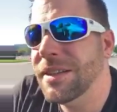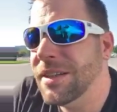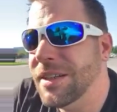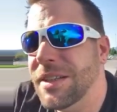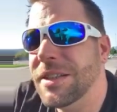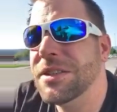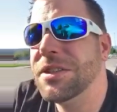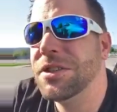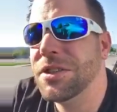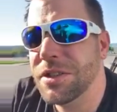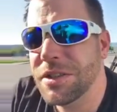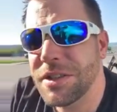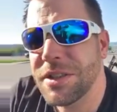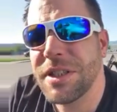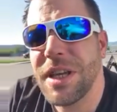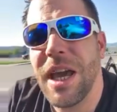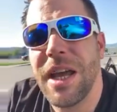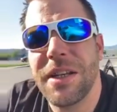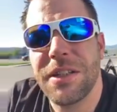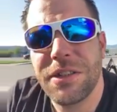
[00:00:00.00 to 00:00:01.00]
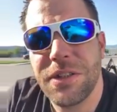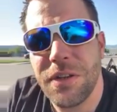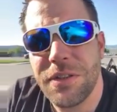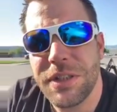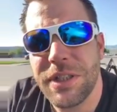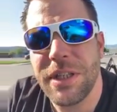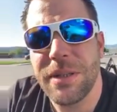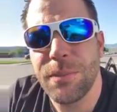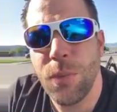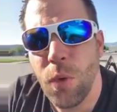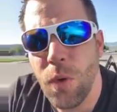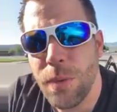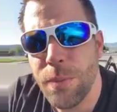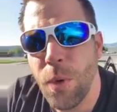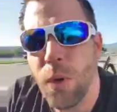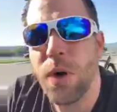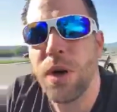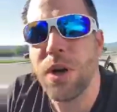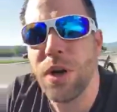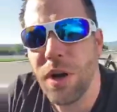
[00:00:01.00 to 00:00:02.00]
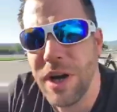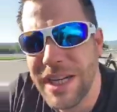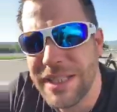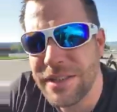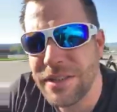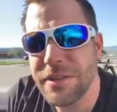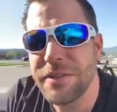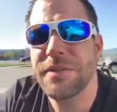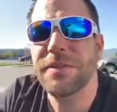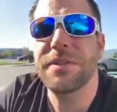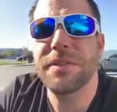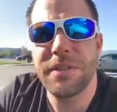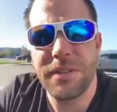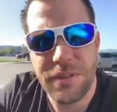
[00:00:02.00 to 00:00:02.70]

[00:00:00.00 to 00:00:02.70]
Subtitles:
just kind of starts to get more and more aggressive.